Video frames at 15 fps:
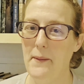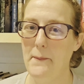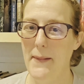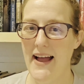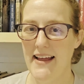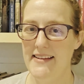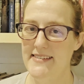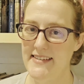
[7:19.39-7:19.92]

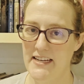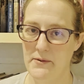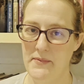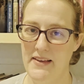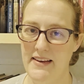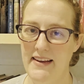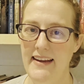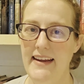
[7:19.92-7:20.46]
Matt
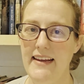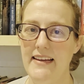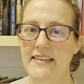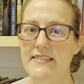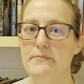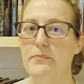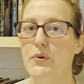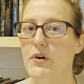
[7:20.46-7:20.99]
Dinniman
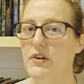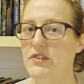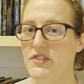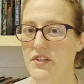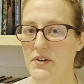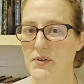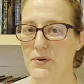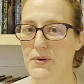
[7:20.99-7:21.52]
is book
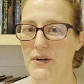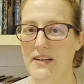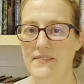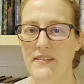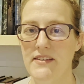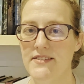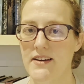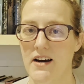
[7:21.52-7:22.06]
2 in
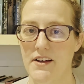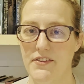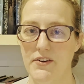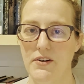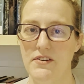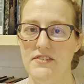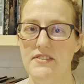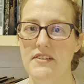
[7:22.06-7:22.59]
this
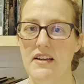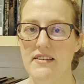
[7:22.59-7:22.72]
author's